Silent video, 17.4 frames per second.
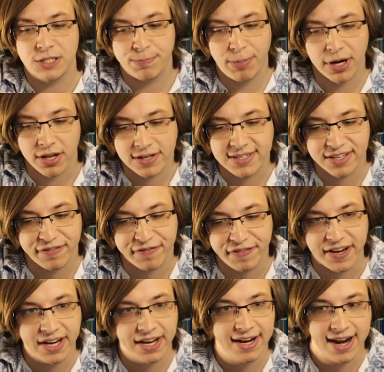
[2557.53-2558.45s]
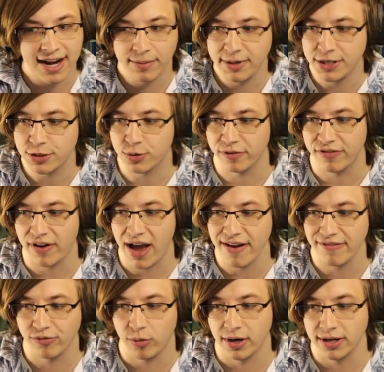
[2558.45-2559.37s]
but defeated enemies
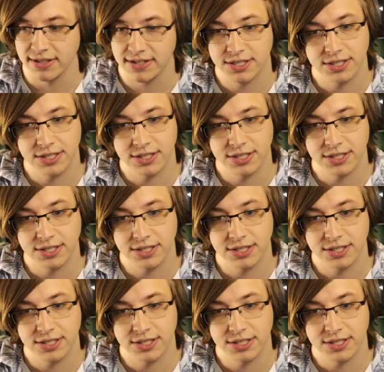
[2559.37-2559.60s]
revive once.